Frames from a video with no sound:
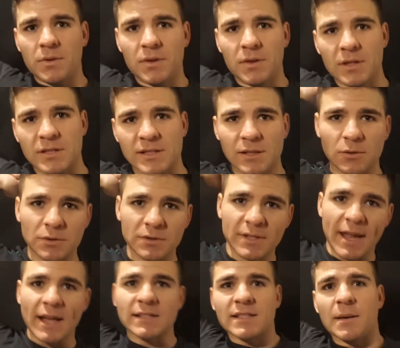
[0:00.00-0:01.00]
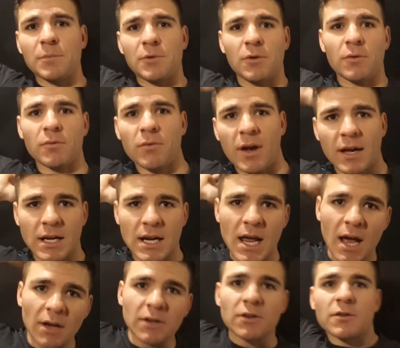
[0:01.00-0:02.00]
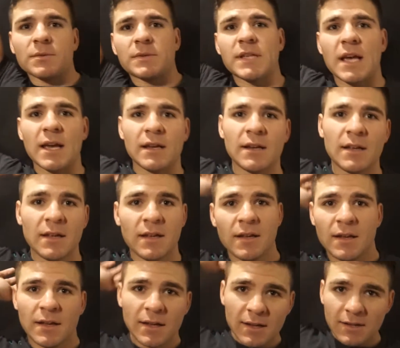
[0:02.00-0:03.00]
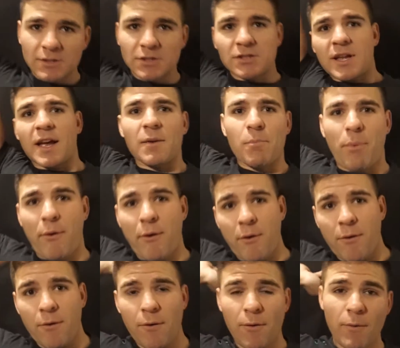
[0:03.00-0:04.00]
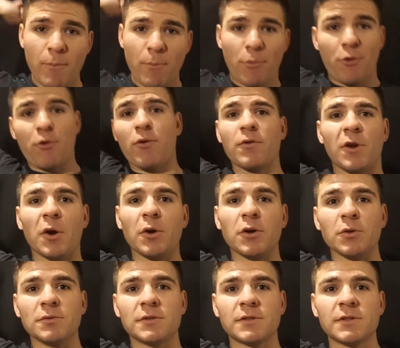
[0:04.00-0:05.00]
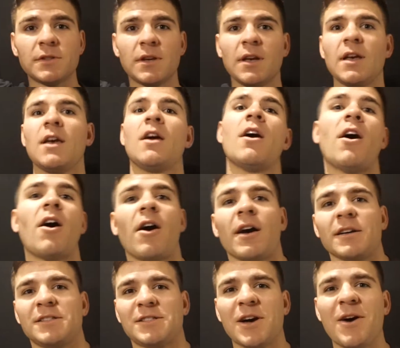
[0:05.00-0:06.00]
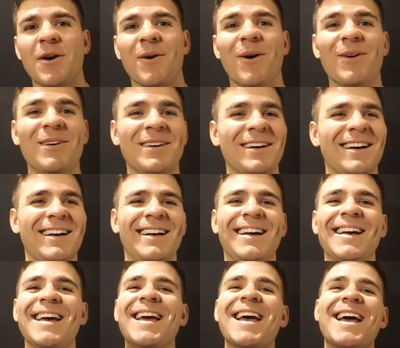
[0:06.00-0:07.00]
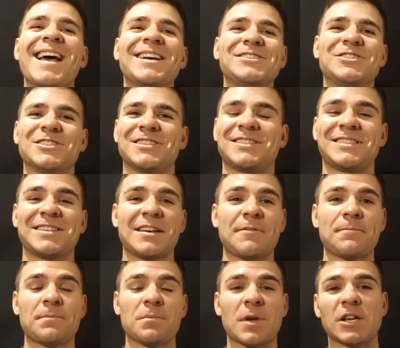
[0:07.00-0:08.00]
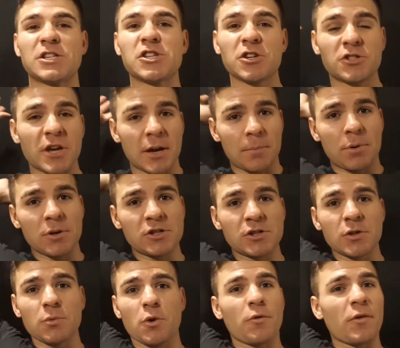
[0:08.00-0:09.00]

this little dance I'm doing right now, you know what I'm saying? Just like, no use. All right, so just make sure you're trying to push through the